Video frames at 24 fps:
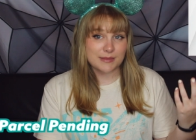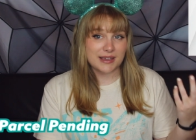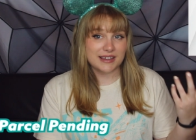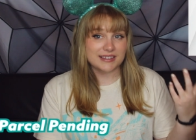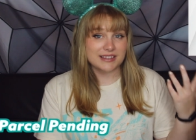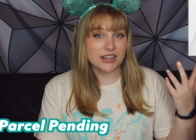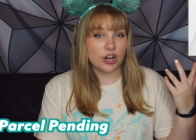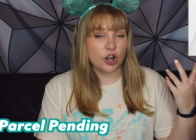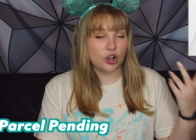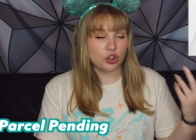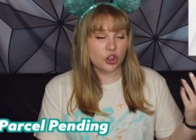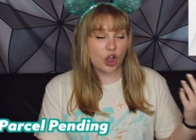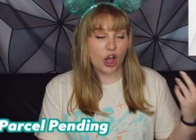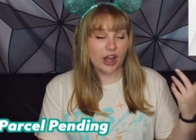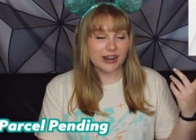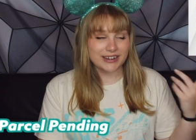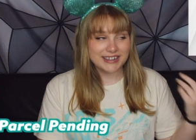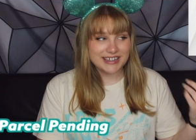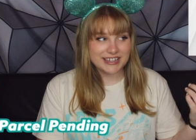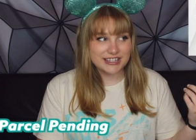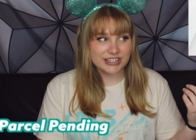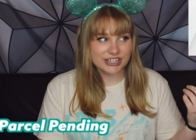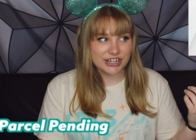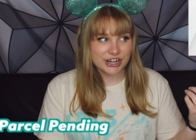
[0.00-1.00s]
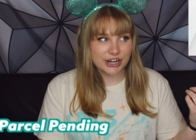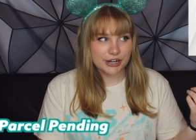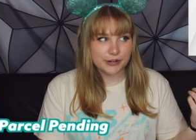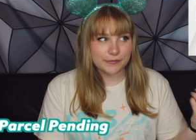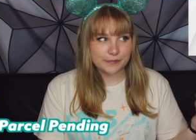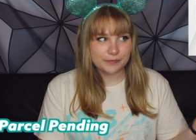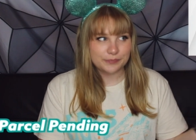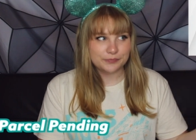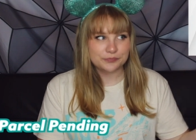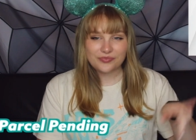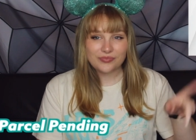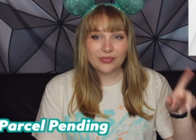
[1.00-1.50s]
makes it a lot easier.
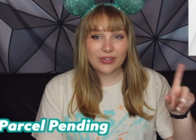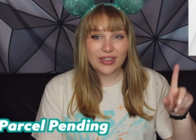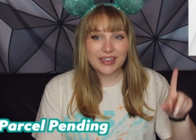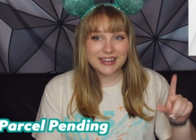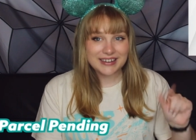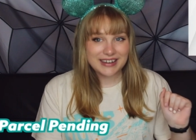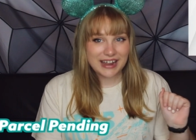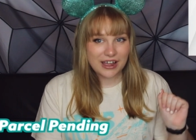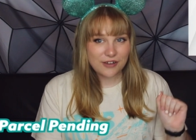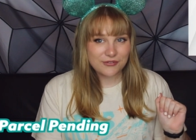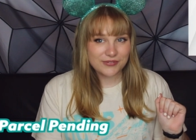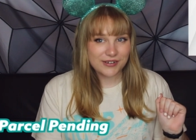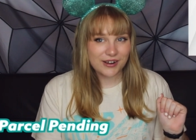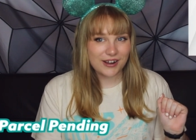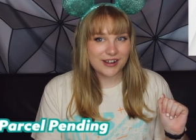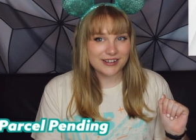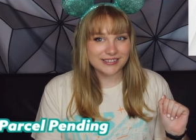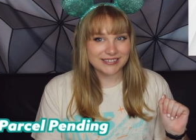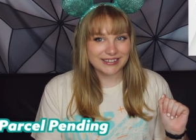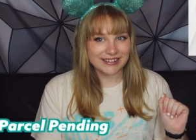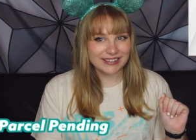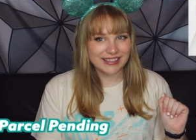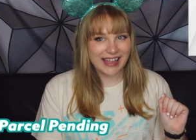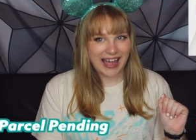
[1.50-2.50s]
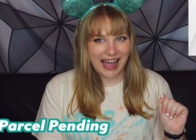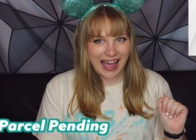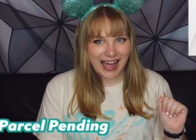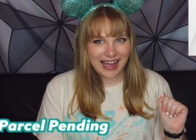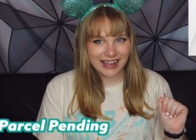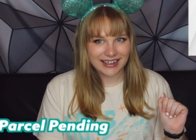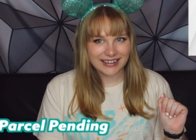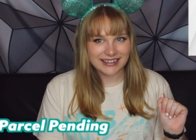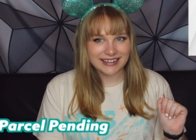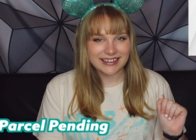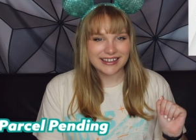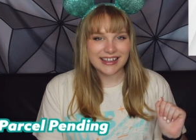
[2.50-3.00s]
Now for our little
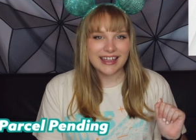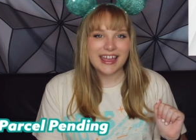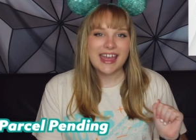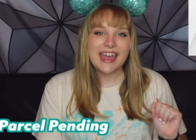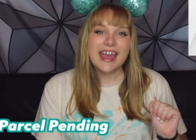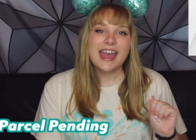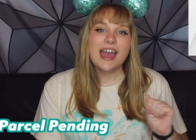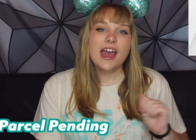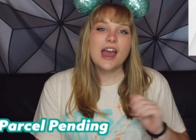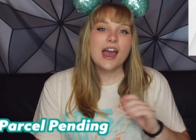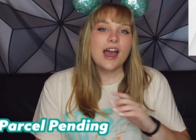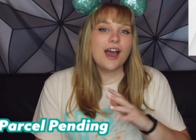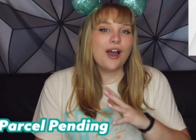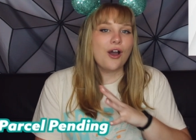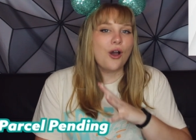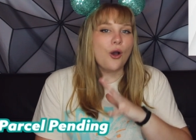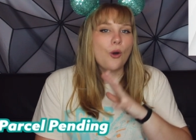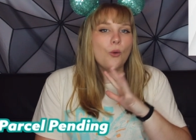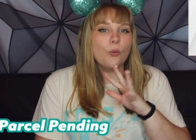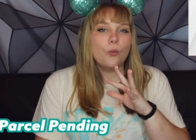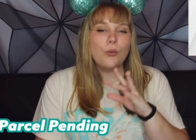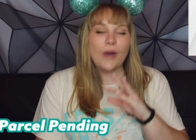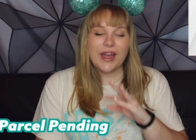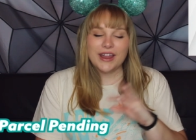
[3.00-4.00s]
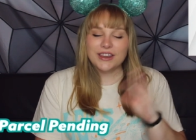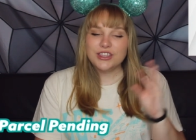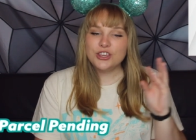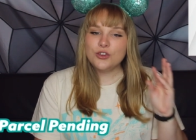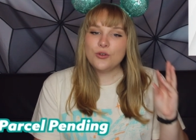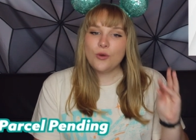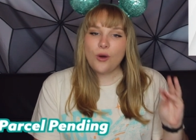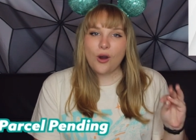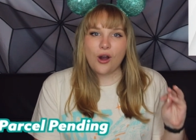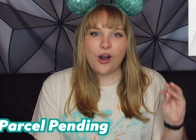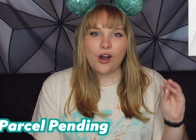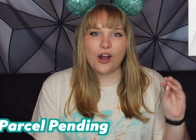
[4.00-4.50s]
hack. When
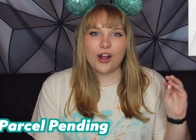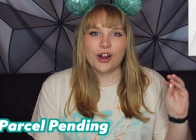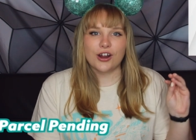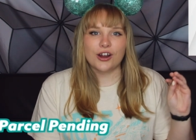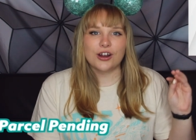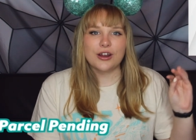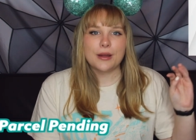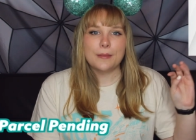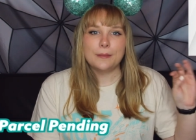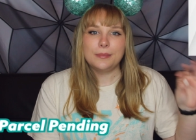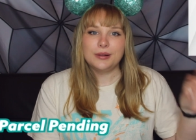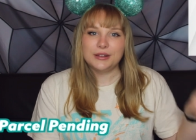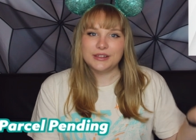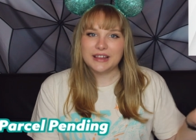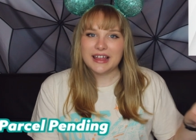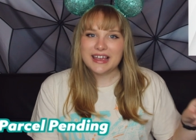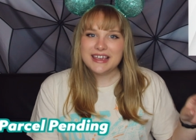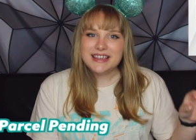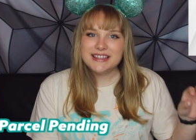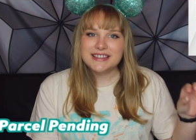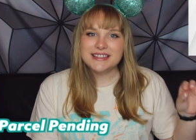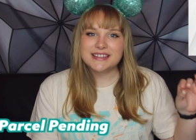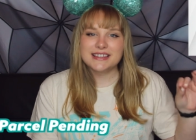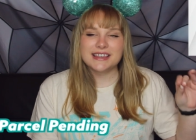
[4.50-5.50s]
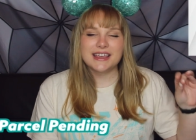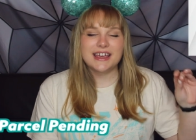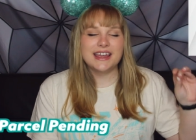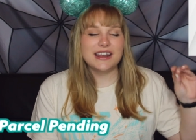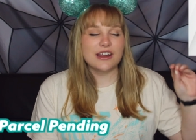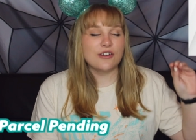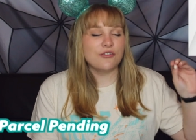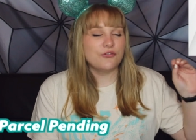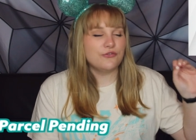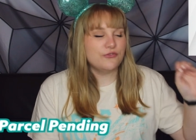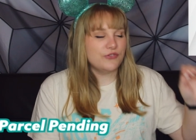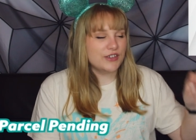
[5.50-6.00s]
you are placed
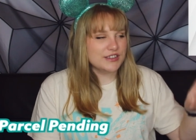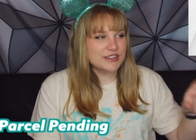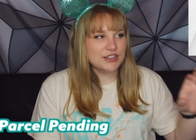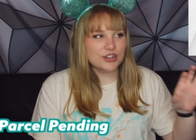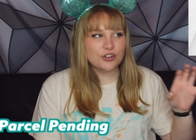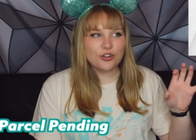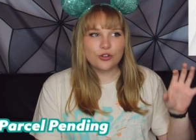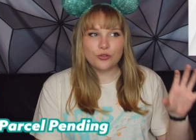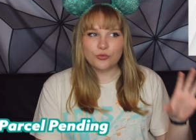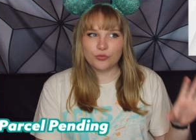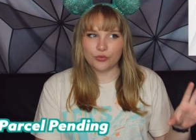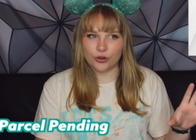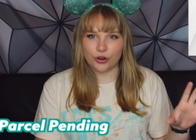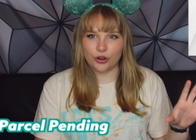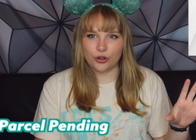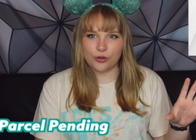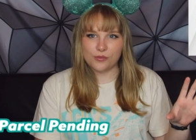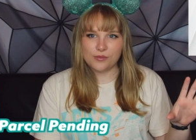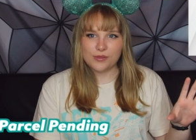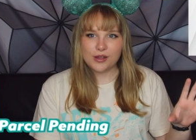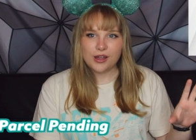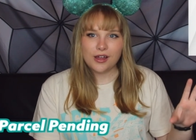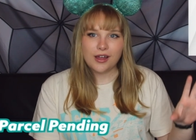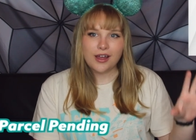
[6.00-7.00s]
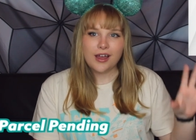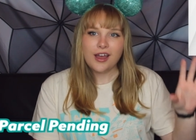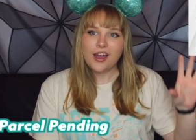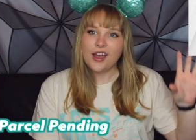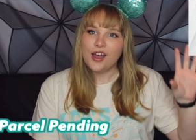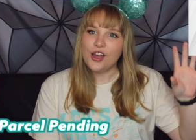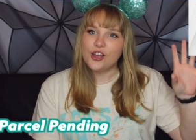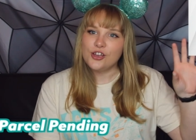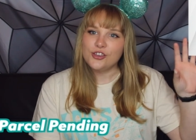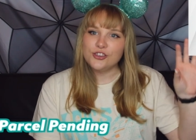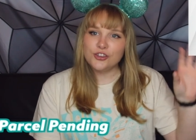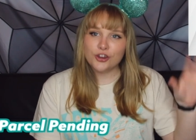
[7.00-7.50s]
in a physical room,
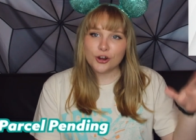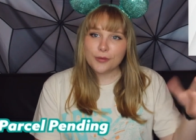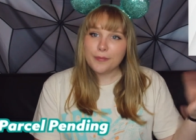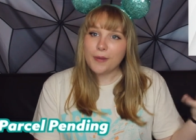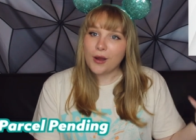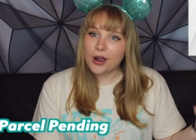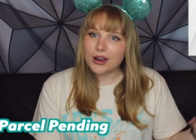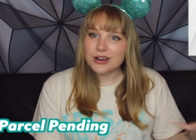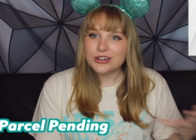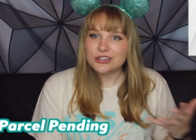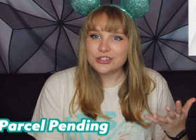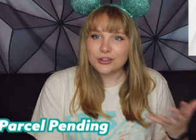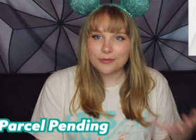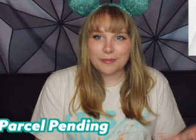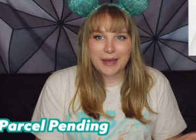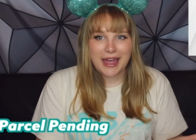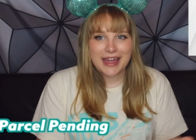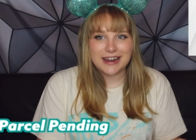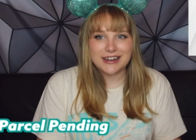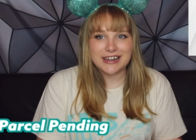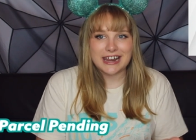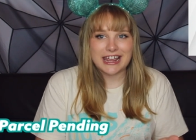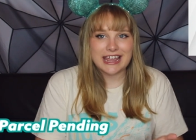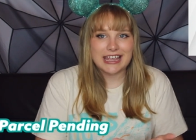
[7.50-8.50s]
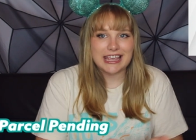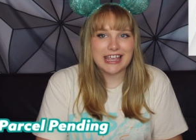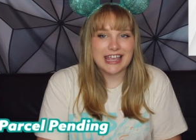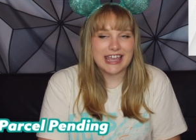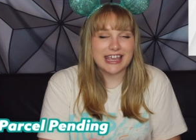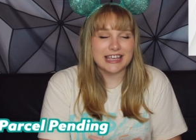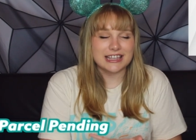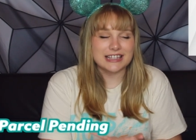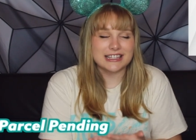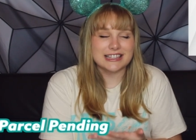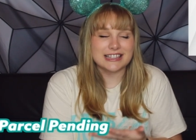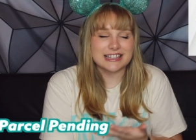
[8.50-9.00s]
your parcel pending
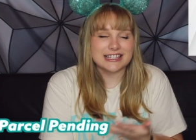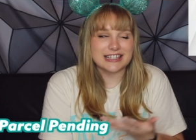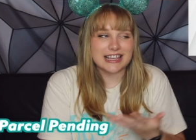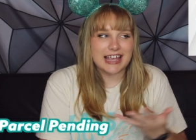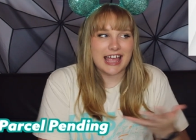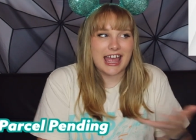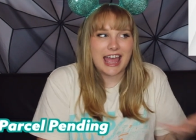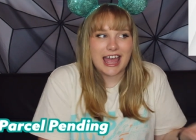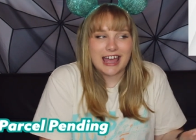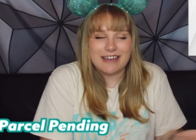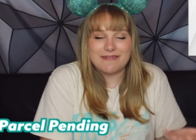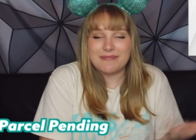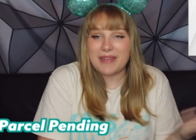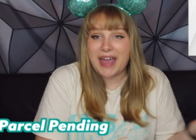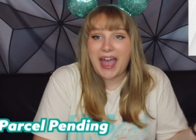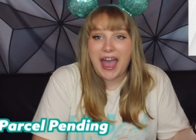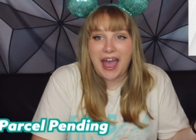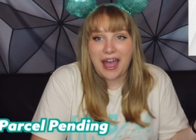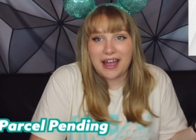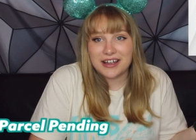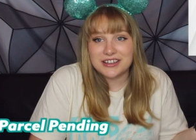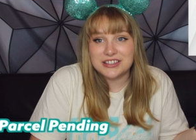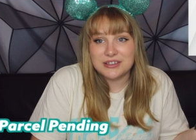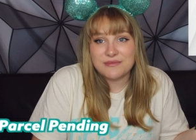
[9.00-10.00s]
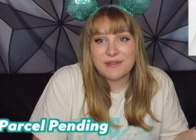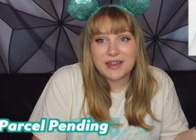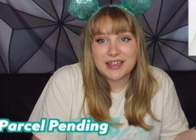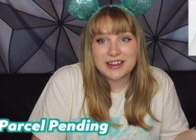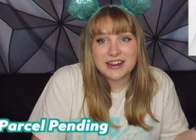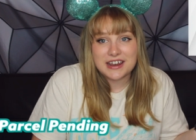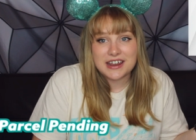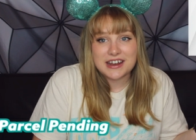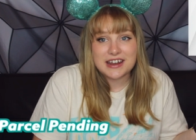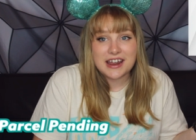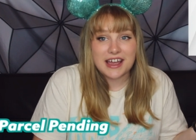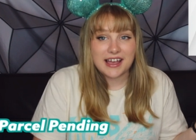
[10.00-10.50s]
is
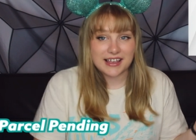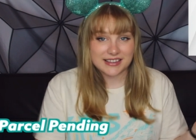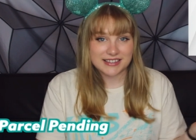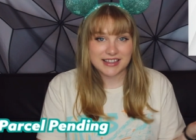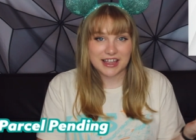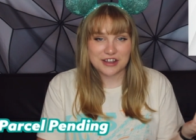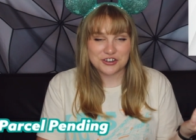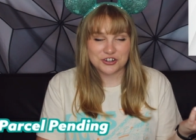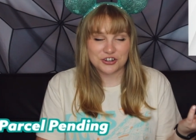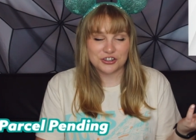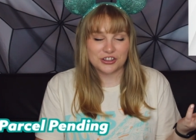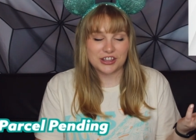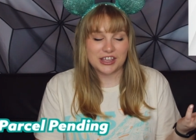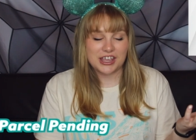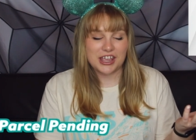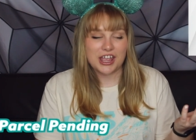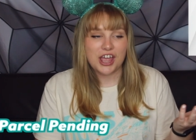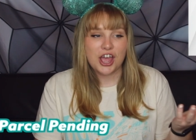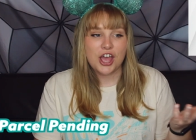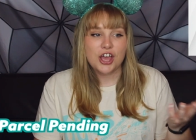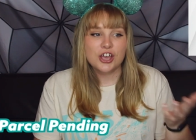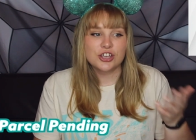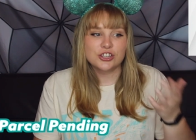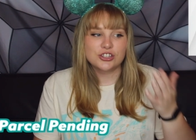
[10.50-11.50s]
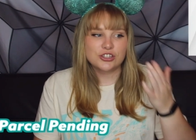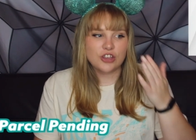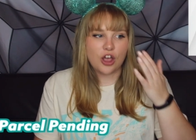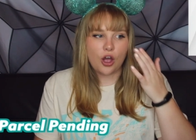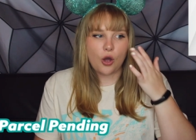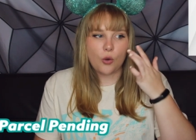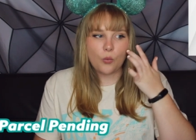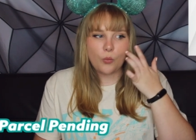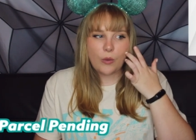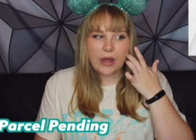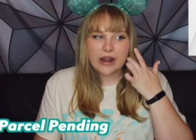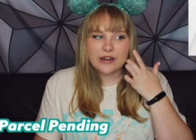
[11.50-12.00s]
activated essentially.
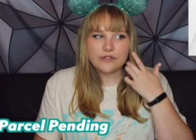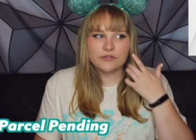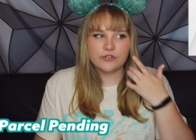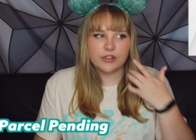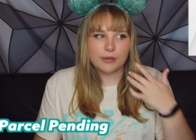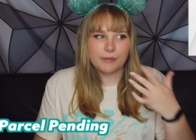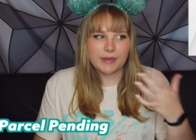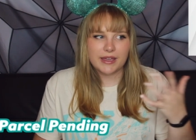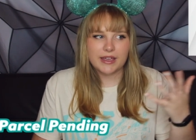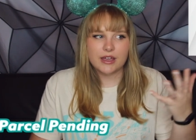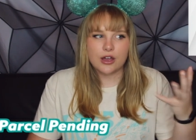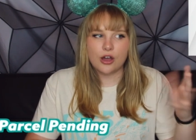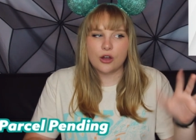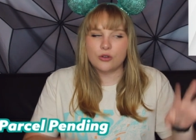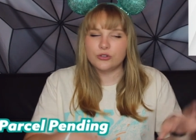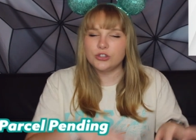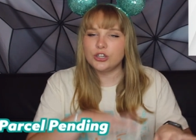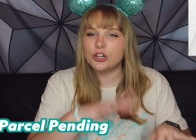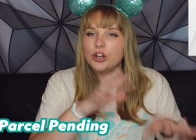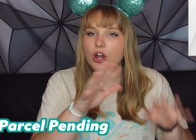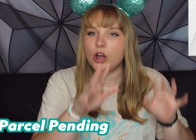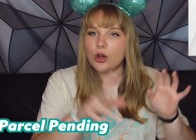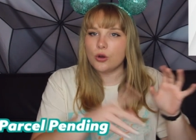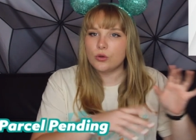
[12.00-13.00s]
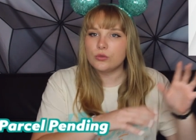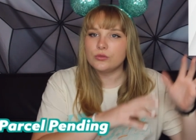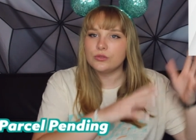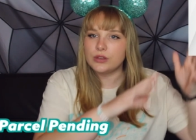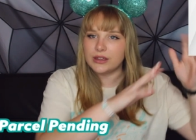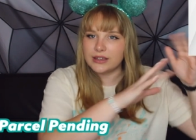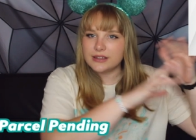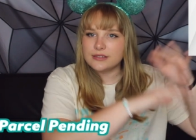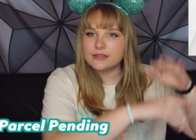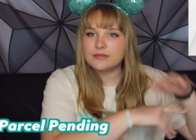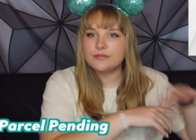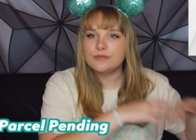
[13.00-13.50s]
So when Flamingo, you know,
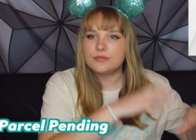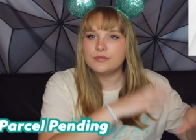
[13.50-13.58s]
like